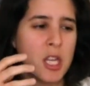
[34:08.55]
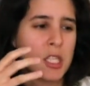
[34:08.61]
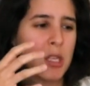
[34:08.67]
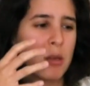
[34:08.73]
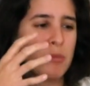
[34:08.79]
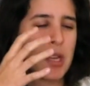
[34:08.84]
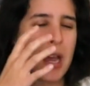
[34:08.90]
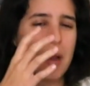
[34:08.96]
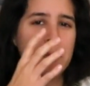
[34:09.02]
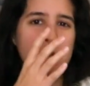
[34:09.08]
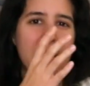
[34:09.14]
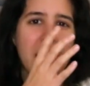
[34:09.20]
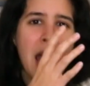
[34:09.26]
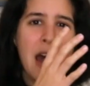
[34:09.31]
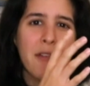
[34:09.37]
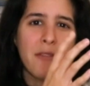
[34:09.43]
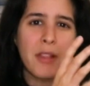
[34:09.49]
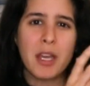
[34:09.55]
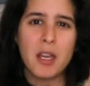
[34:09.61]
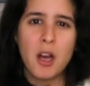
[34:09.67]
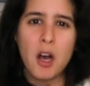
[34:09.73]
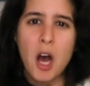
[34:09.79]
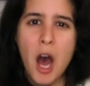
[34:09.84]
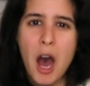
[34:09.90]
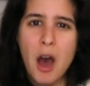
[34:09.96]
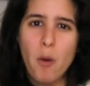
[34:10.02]
sometimes they have like
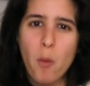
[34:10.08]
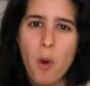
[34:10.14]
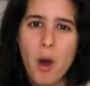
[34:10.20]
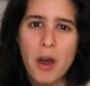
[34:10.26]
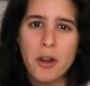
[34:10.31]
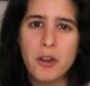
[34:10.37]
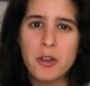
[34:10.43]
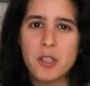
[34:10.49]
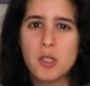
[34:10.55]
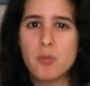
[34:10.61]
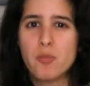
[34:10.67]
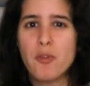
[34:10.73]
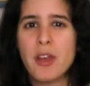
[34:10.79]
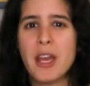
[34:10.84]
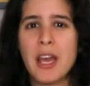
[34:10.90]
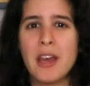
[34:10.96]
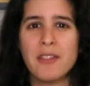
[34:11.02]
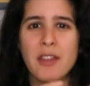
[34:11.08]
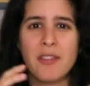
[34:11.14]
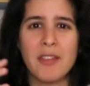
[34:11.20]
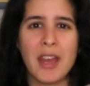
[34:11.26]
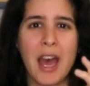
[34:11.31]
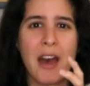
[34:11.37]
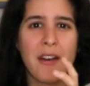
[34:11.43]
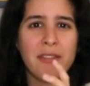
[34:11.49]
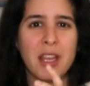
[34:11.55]
a hot water spring and then
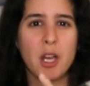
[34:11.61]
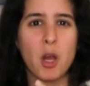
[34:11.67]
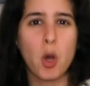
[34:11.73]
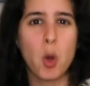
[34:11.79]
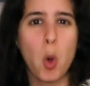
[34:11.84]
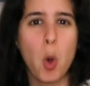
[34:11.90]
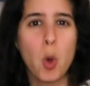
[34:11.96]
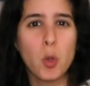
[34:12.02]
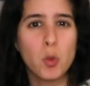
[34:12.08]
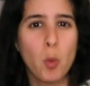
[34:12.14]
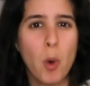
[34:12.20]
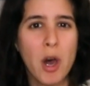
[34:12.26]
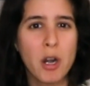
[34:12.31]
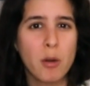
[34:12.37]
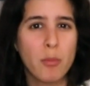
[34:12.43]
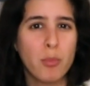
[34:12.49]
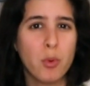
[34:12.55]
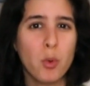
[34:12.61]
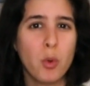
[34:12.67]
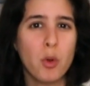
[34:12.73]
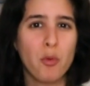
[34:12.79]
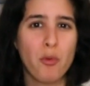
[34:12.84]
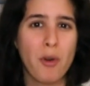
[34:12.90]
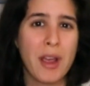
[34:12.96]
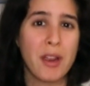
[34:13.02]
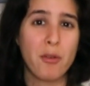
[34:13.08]
they have like a cold water
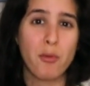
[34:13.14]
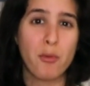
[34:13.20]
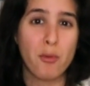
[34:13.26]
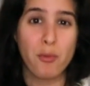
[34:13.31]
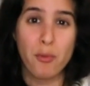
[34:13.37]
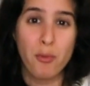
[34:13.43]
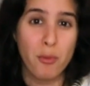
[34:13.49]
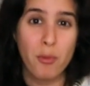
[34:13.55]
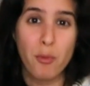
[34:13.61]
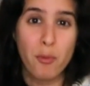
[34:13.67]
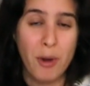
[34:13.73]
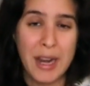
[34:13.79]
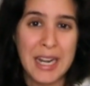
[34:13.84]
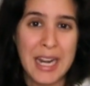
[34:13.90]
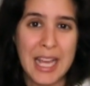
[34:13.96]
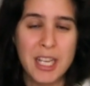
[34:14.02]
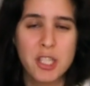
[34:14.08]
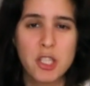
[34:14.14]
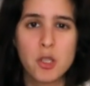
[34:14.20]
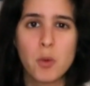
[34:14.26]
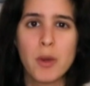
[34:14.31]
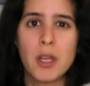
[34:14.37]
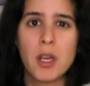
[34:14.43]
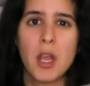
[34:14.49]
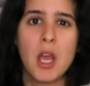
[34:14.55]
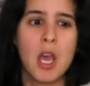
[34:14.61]
pool right next to
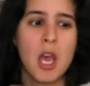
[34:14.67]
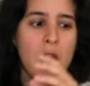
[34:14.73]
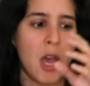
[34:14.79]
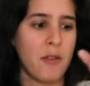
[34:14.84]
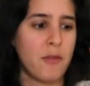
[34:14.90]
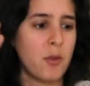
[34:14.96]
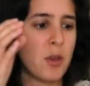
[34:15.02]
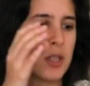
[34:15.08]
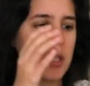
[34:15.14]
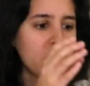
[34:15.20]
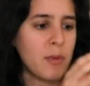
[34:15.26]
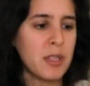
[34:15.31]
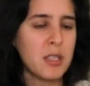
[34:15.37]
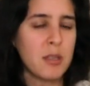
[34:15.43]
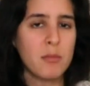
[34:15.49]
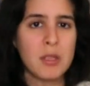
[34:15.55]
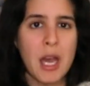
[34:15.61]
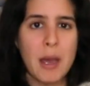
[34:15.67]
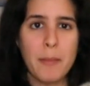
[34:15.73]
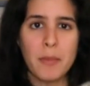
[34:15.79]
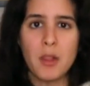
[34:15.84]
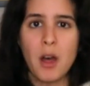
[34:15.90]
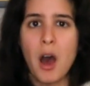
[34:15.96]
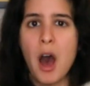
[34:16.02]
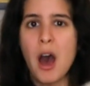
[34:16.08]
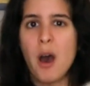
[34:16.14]
it. If you can spend some time
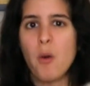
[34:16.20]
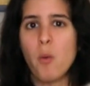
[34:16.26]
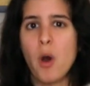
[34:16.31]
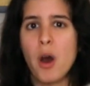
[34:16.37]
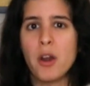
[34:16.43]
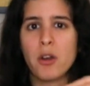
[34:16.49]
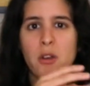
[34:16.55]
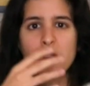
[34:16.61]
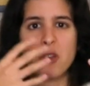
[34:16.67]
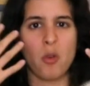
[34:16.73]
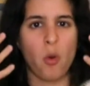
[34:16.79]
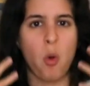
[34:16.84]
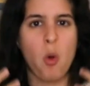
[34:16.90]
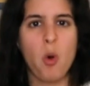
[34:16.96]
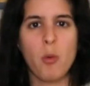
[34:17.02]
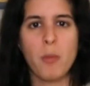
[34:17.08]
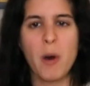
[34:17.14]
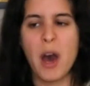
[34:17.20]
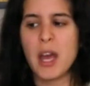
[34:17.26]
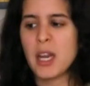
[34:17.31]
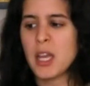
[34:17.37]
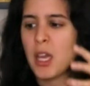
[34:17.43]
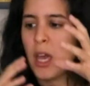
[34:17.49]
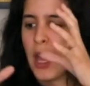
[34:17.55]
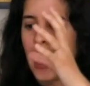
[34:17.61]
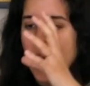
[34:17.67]
in the hot water, your whole
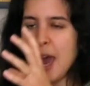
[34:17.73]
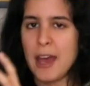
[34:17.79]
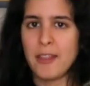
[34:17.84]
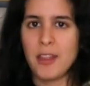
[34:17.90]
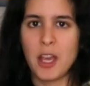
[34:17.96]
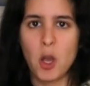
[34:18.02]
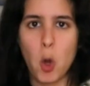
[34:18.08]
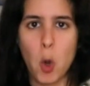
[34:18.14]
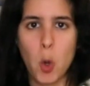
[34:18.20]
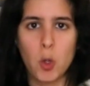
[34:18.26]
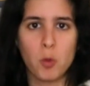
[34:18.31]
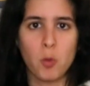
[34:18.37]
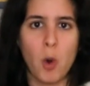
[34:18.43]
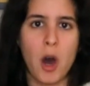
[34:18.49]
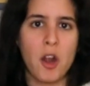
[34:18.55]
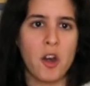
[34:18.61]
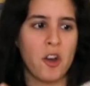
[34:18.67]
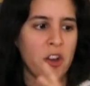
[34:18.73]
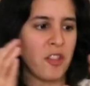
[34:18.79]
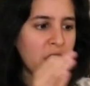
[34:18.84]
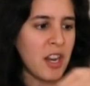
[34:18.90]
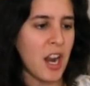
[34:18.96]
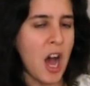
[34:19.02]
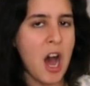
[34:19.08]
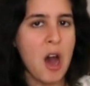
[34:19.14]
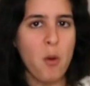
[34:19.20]
body, and then cold water, and
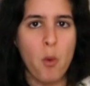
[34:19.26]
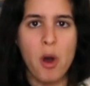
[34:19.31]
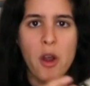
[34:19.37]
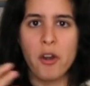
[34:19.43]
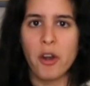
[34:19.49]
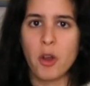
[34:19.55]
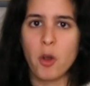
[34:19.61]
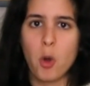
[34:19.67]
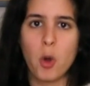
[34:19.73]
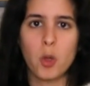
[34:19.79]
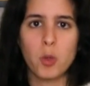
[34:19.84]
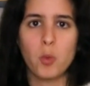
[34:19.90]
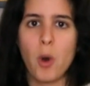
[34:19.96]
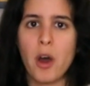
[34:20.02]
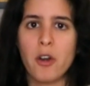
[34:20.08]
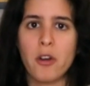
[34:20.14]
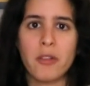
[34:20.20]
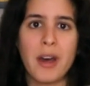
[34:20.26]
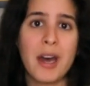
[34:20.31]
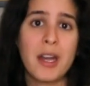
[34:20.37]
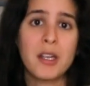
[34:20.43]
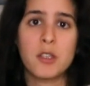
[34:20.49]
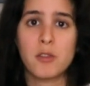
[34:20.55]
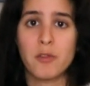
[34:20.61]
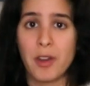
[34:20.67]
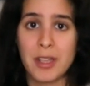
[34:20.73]
then hot water and cold water, that
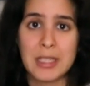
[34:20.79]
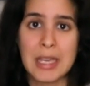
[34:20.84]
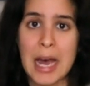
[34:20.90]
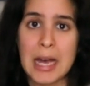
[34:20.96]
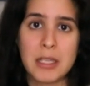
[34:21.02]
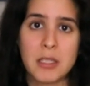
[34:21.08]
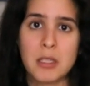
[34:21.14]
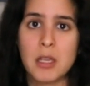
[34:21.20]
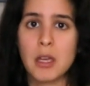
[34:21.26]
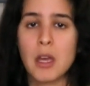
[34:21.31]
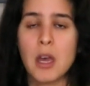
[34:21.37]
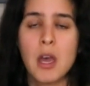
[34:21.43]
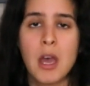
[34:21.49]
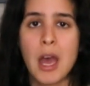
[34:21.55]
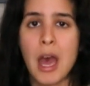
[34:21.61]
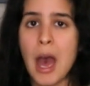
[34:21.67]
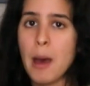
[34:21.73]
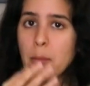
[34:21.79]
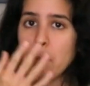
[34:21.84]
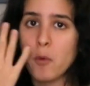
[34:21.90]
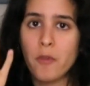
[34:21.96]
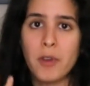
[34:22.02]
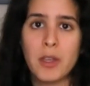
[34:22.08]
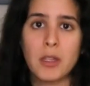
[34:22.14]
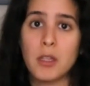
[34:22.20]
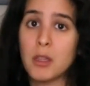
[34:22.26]
is fantastic at
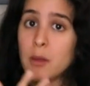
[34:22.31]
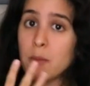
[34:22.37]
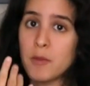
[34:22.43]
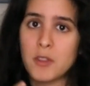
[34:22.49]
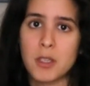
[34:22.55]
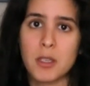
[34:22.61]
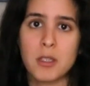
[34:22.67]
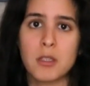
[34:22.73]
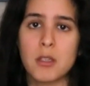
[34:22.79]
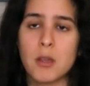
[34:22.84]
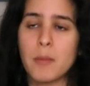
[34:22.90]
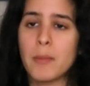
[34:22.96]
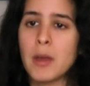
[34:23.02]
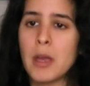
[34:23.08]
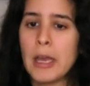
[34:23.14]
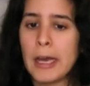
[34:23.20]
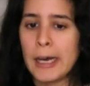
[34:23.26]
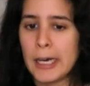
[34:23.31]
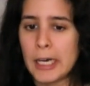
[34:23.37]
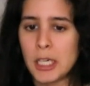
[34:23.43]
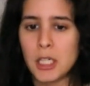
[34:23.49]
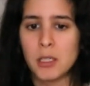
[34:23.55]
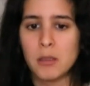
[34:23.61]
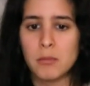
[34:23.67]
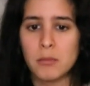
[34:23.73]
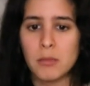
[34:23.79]
moving the lymph system.
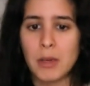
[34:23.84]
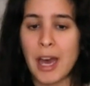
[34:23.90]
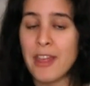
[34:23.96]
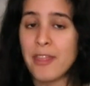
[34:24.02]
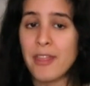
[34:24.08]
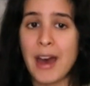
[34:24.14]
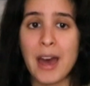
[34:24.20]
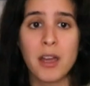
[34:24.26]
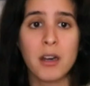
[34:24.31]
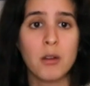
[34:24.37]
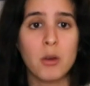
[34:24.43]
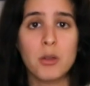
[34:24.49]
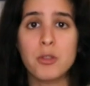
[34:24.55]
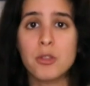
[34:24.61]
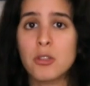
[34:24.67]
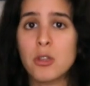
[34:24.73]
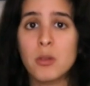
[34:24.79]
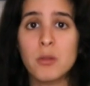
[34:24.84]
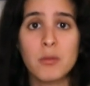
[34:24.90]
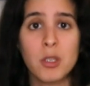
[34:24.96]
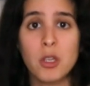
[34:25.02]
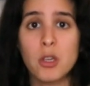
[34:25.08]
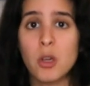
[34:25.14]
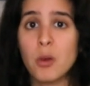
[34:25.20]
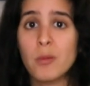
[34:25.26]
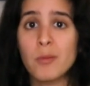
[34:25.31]
And that also,
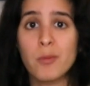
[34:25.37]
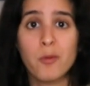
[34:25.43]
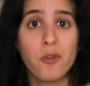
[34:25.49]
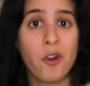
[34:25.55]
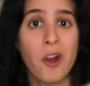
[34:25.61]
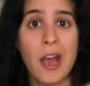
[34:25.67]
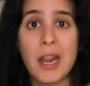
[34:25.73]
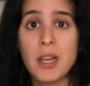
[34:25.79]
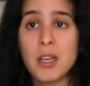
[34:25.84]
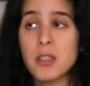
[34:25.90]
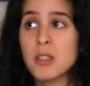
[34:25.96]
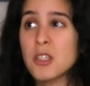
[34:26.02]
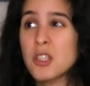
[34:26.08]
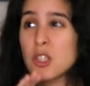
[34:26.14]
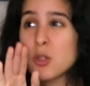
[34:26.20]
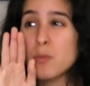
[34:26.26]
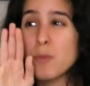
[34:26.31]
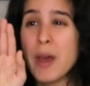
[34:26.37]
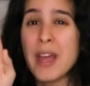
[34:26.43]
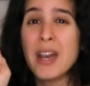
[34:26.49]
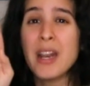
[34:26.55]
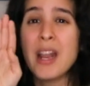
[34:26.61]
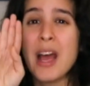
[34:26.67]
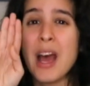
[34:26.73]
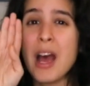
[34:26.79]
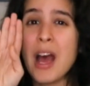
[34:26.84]
you know, for headaches, just
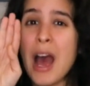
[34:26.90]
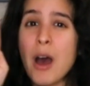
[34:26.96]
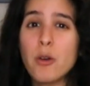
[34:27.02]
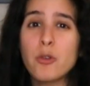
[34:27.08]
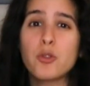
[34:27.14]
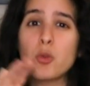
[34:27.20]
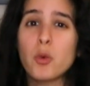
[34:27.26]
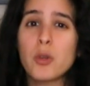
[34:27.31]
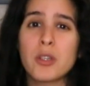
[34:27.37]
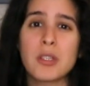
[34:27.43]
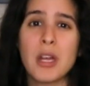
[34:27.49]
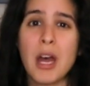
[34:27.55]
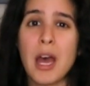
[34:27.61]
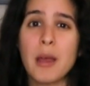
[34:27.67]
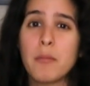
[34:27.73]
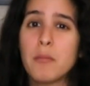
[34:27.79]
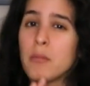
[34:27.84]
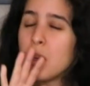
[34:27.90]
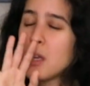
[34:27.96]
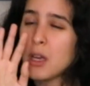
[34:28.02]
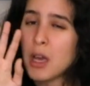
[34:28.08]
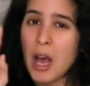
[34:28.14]
spend outdoors time.